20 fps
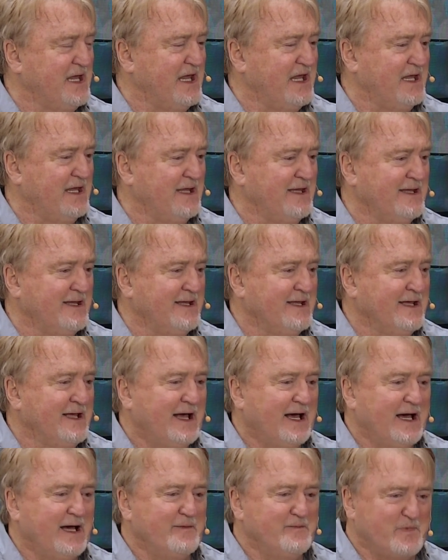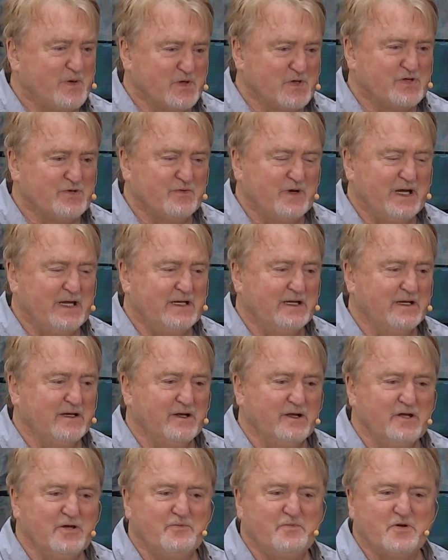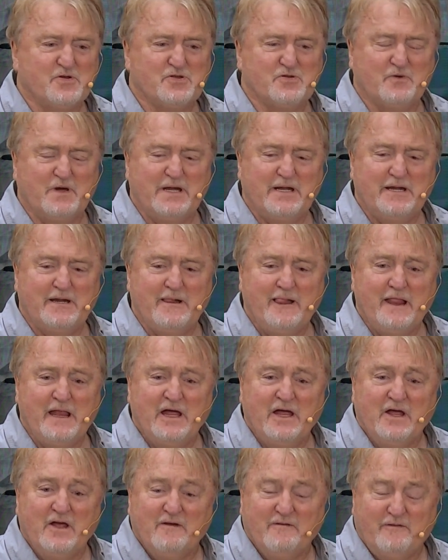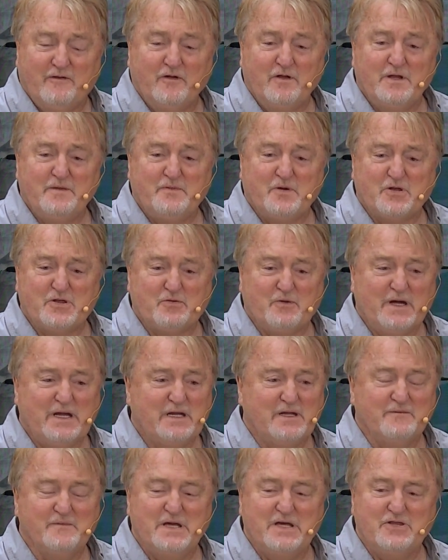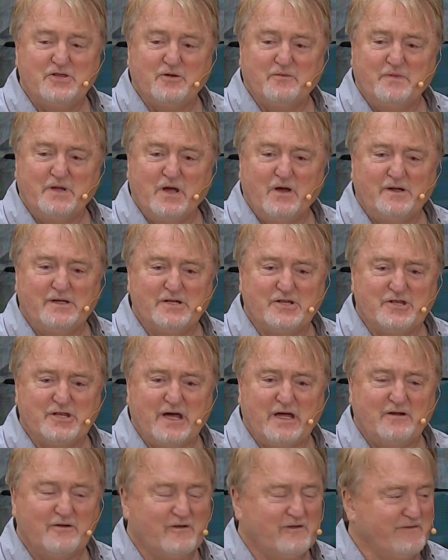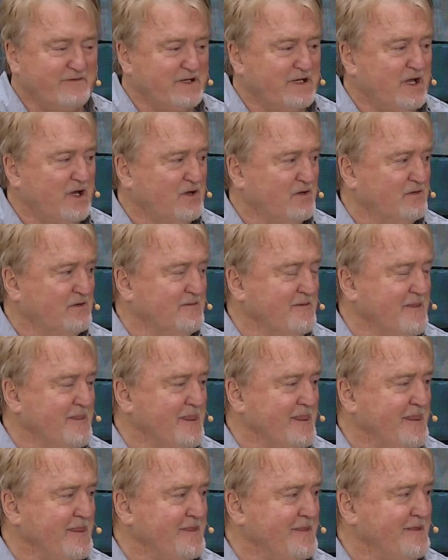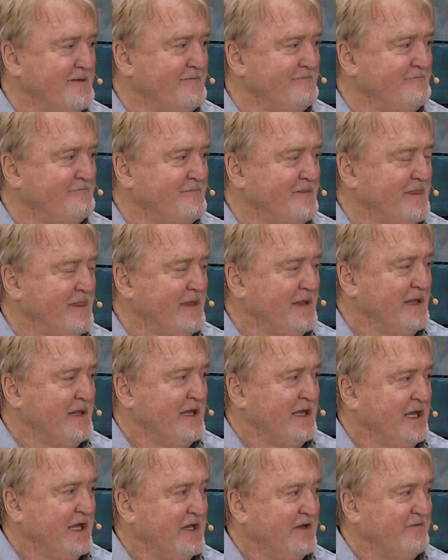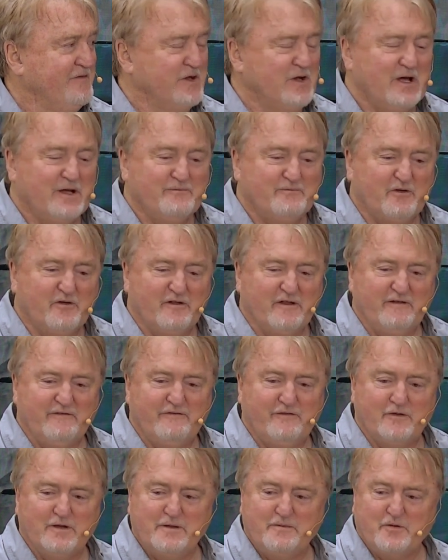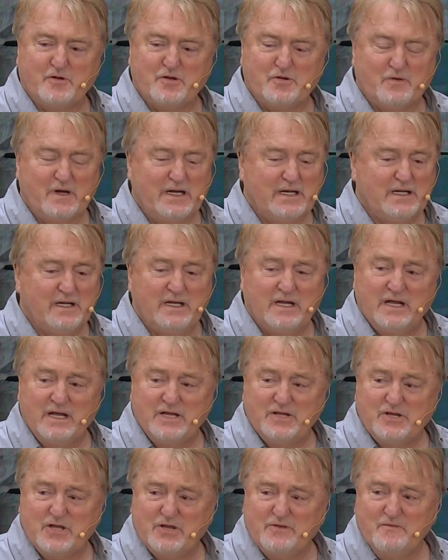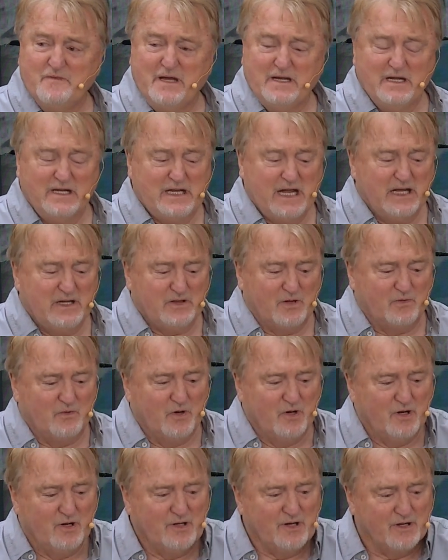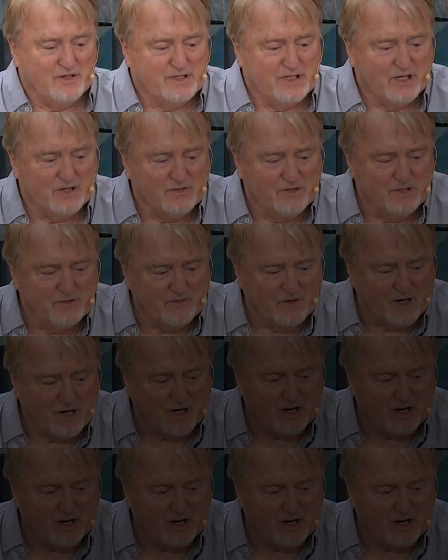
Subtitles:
day. I'm persuaded. Are you persuaded? Yes. Fully persuaded means you're beyond a shadow of a doubt. Yes. And if you're not fully persuaded, just meditate the word until you